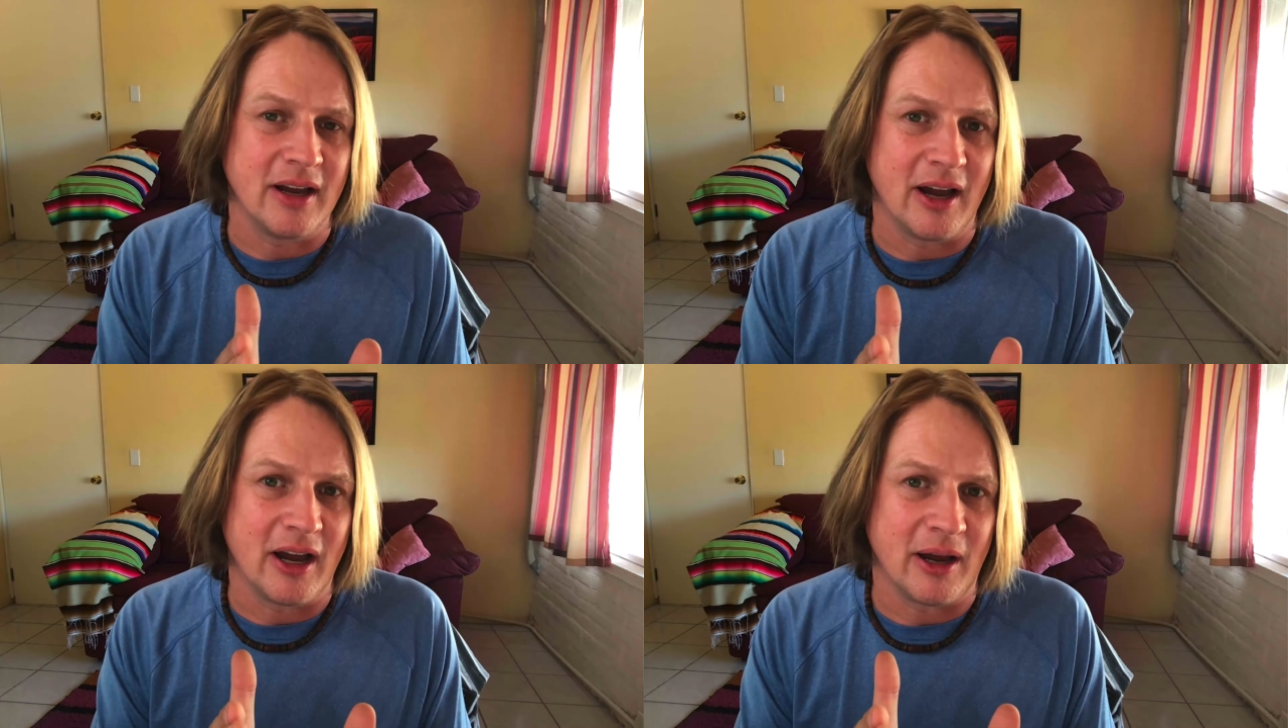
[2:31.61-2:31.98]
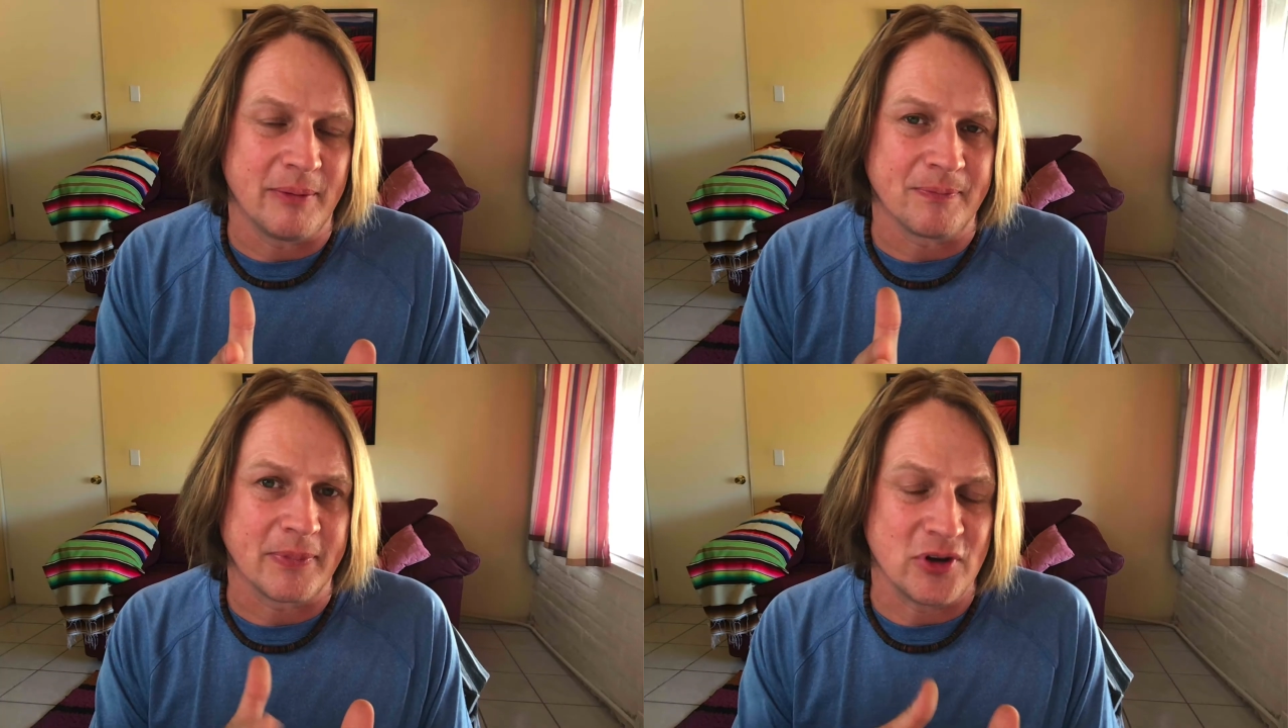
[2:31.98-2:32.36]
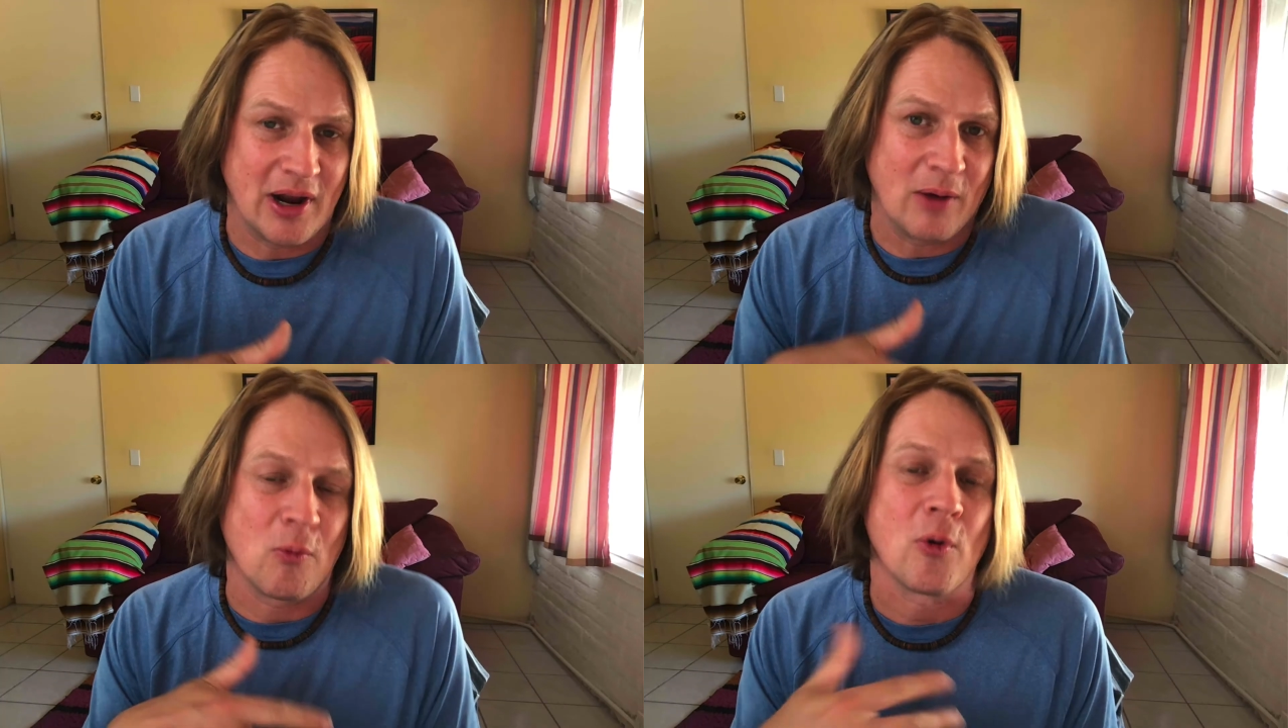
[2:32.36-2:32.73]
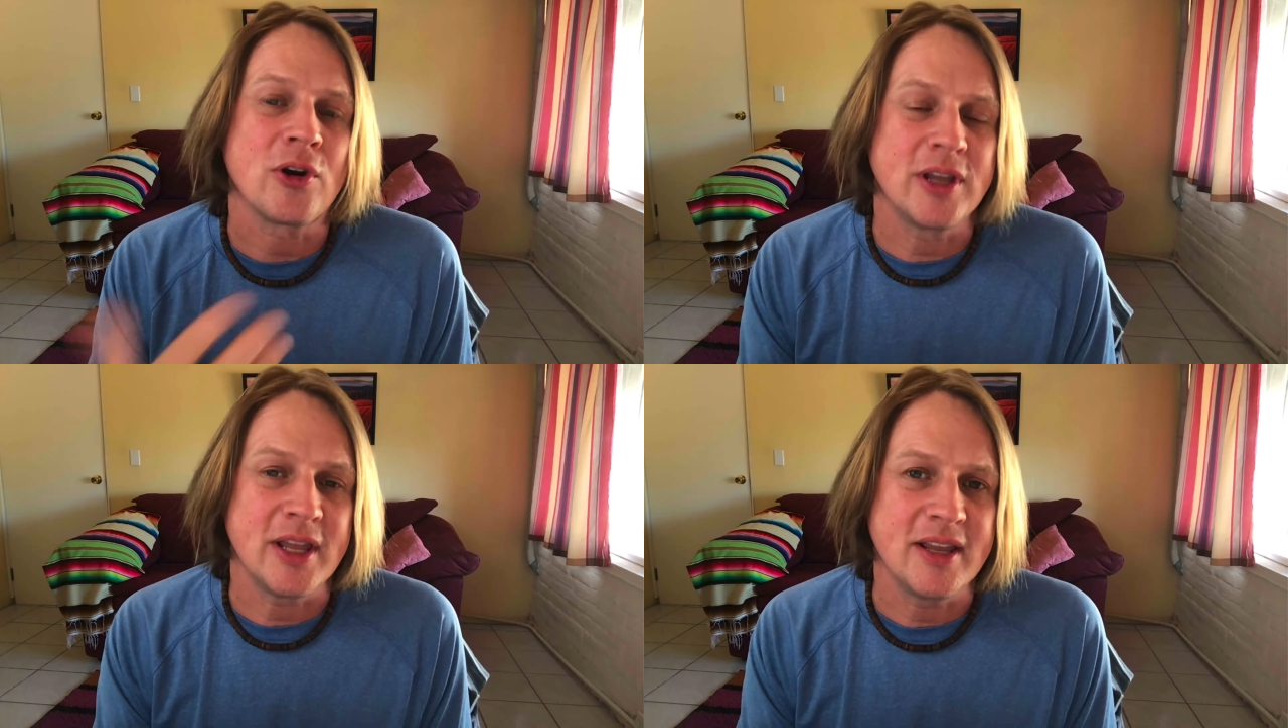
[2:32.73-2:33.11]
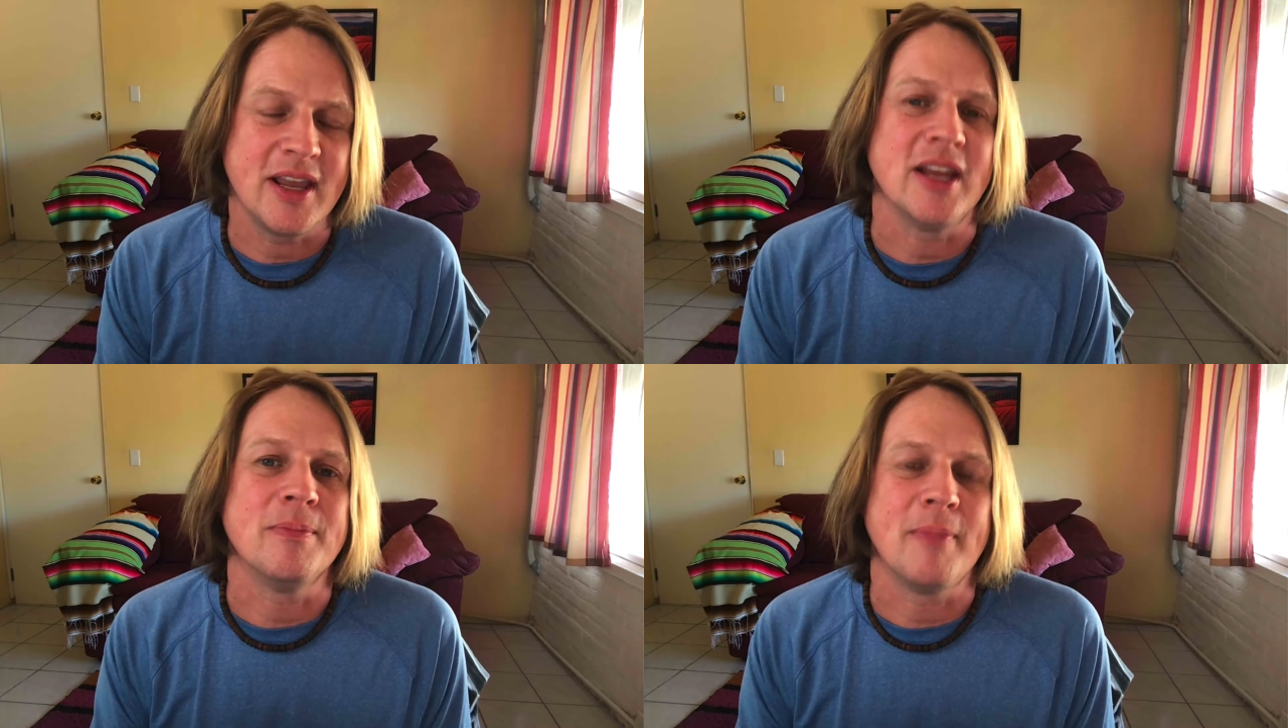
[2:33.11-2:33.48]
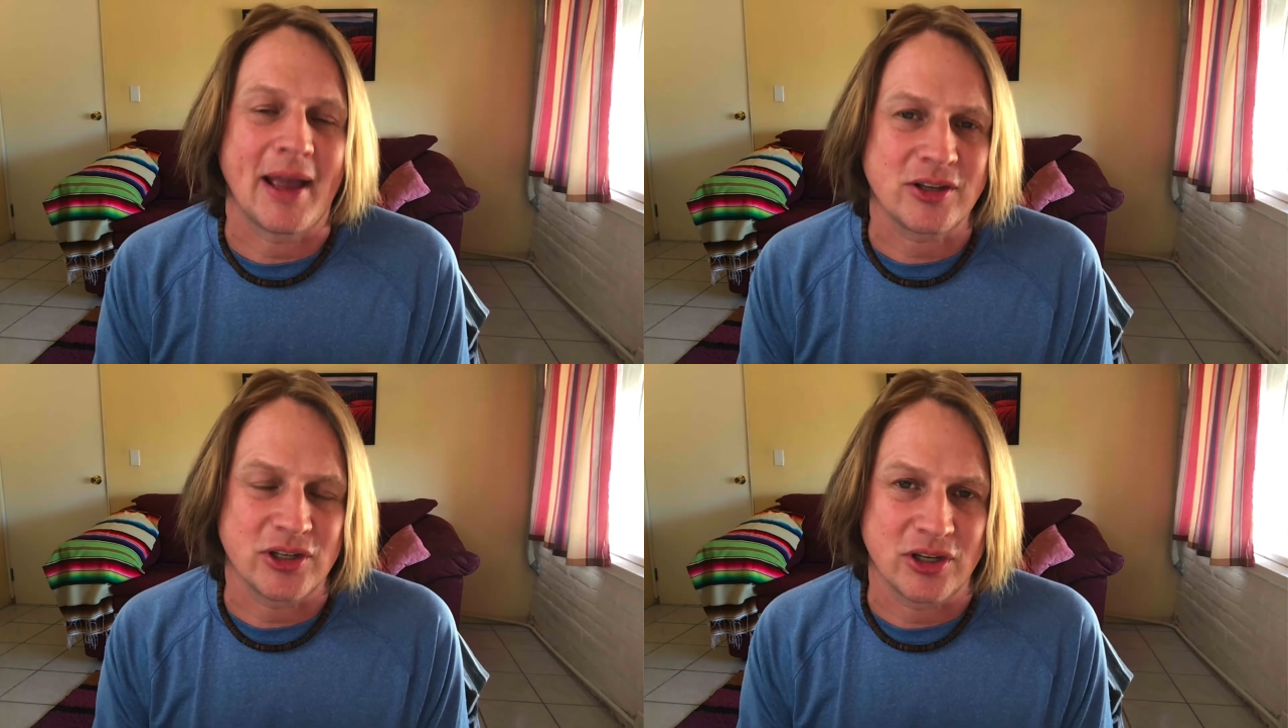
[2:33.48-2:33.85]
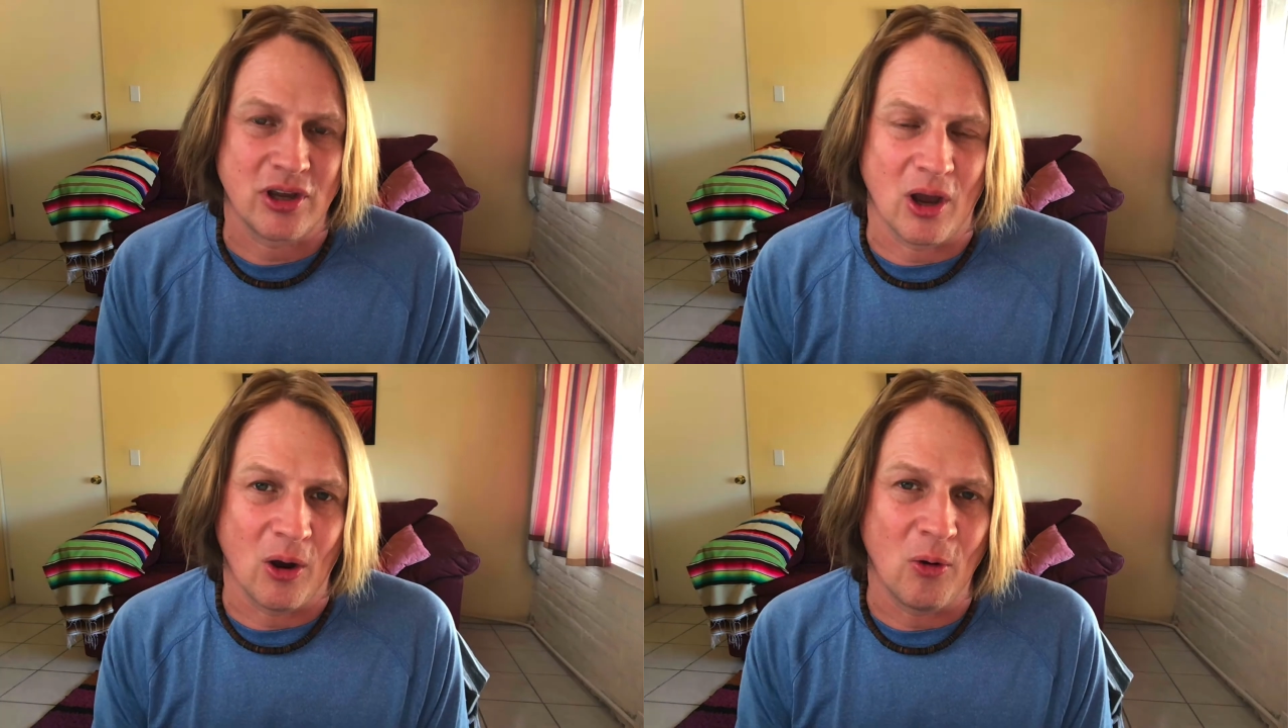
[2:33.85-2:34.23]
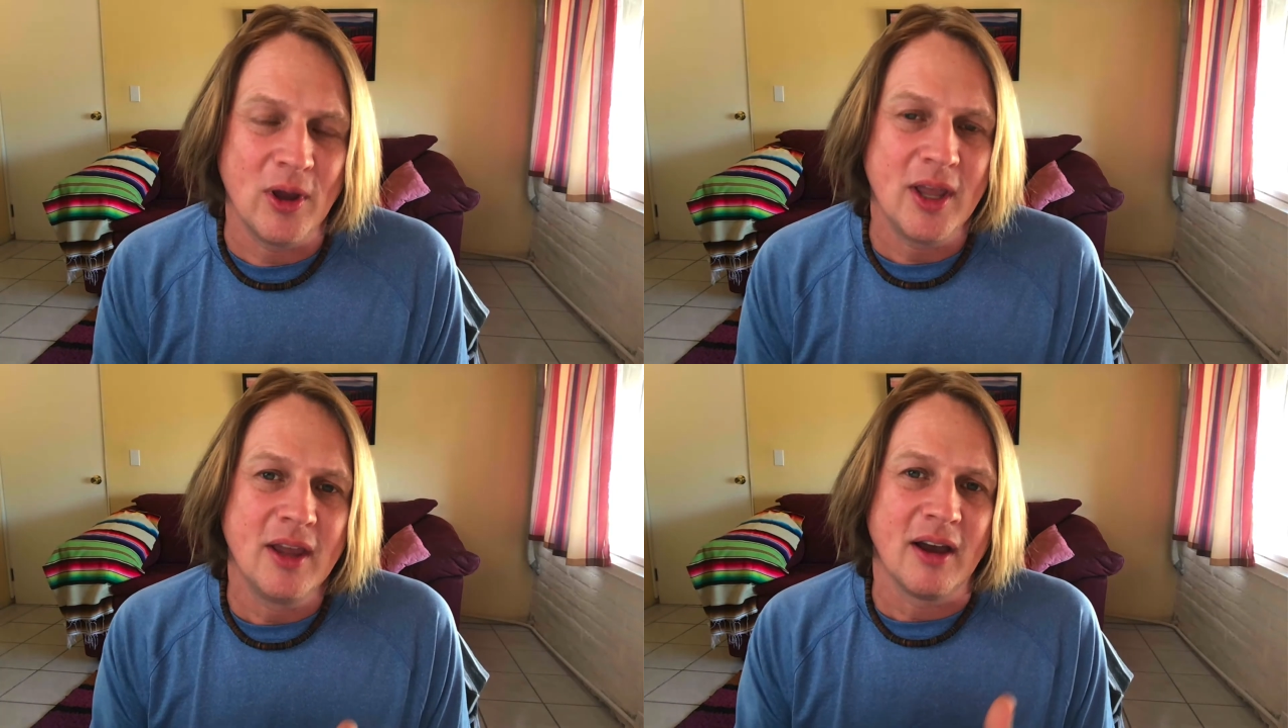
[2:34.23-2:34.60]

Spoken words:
working in Mexico,